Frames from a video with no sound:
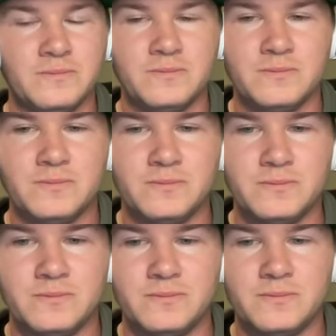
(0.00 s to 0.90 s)

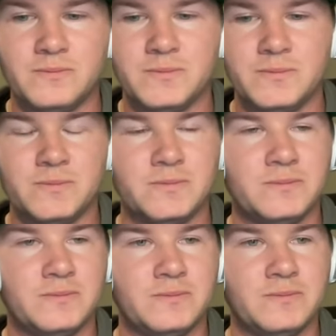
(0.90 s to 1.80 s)

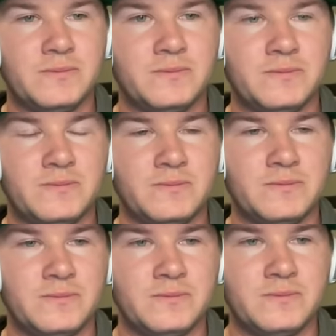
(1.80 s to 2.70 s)

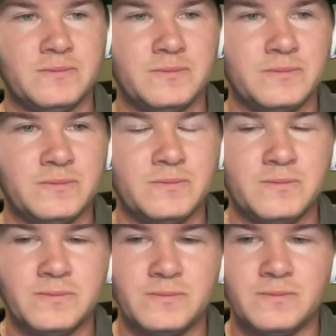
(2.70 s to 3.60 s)

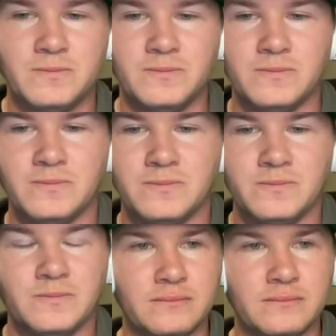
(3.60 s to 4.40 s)
(not speaking)